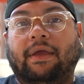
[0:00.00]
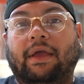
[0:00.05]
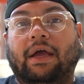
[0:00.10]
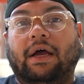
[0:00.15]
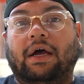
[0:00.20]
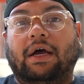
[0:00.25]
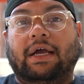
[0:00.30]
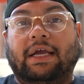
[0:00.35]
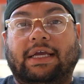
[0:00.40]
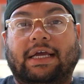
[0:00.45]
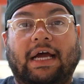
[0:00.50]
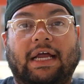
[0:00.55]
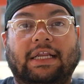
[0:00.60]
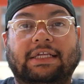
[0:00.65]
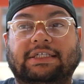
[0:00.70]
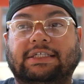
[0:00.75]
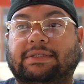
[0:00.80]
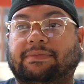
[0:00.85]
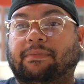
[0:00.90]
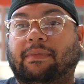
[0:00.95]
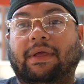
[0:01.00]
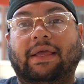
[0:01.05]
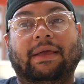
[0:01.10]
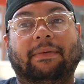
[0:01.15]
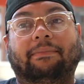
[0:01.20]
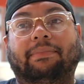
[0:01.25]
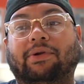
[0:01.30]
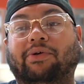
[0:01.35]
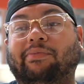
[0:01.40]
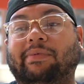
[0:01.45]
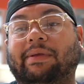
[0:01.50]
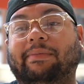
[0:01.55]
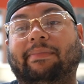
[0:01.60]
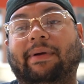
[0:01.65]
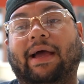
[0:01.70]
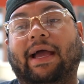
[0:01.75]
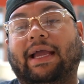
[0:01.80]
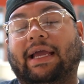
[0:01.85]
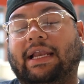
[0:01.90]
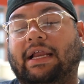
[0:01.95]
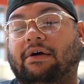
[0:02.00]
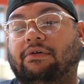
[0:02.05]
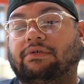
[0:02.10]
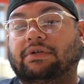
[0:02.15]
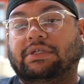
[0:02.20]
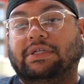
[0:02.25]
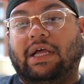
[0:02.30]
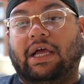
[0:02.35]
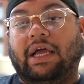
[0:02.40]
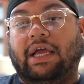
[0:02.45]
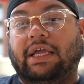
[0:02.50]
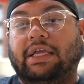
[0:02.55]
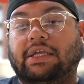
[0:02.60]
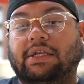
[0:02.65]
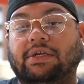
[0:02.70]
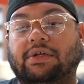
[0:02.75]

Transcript: it kind of just it blew me back, and I was like,